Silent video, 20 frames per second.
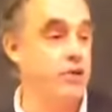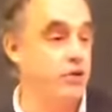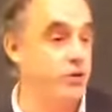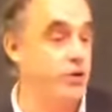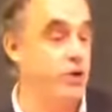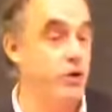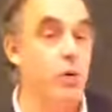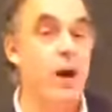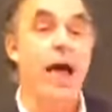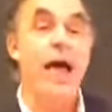to
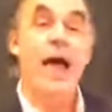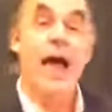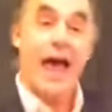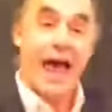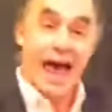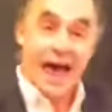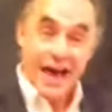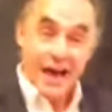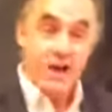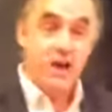you,
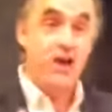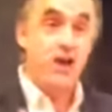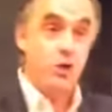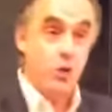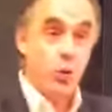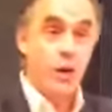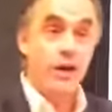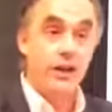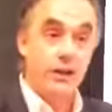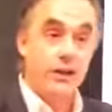and you
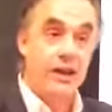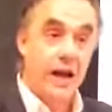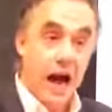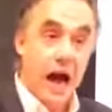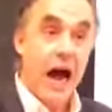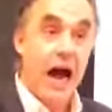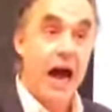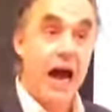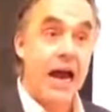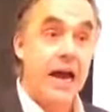will
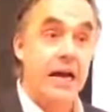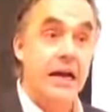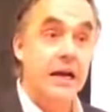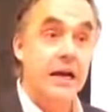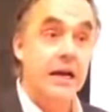die.